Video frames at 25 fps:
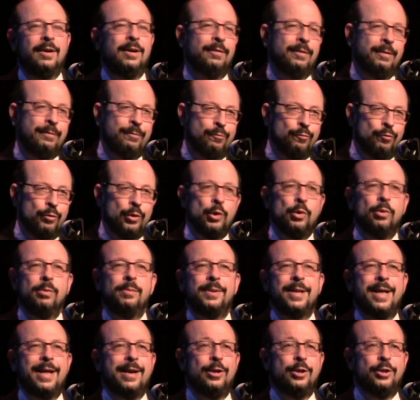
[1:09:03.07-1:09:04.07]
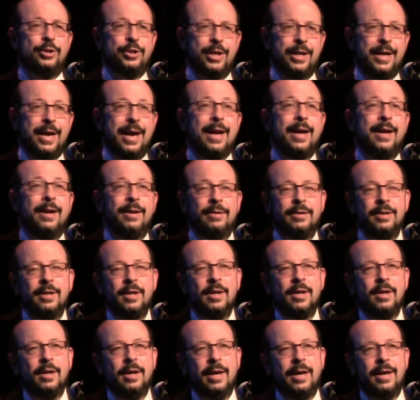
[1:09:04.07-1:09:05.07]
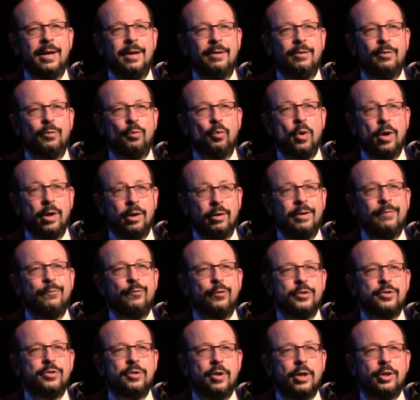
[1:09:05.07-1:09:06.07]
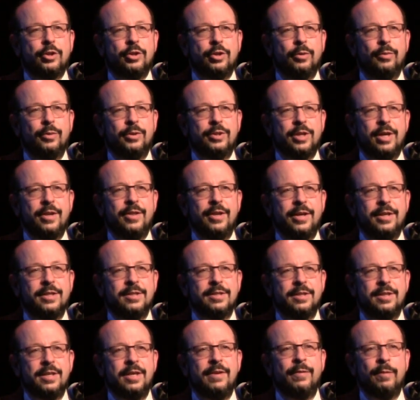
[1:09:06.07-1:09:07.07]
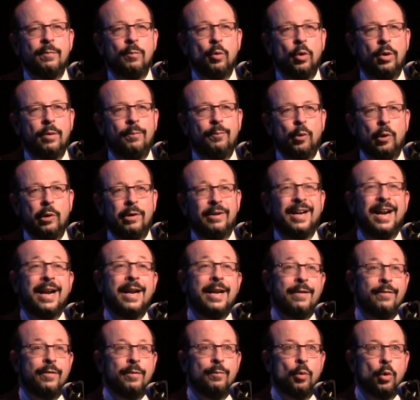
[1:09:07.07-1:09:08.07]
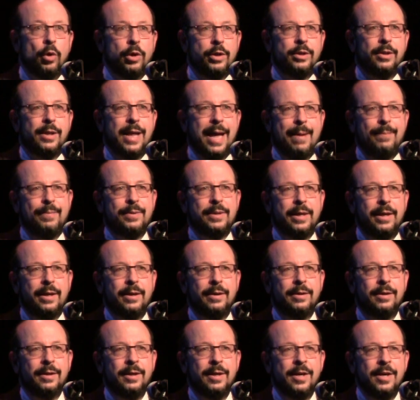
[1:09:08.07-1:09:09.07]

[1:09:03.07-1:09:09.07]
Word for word: on renewable energy and, and water infrastructure, which I think is even more important and even more dilapidated.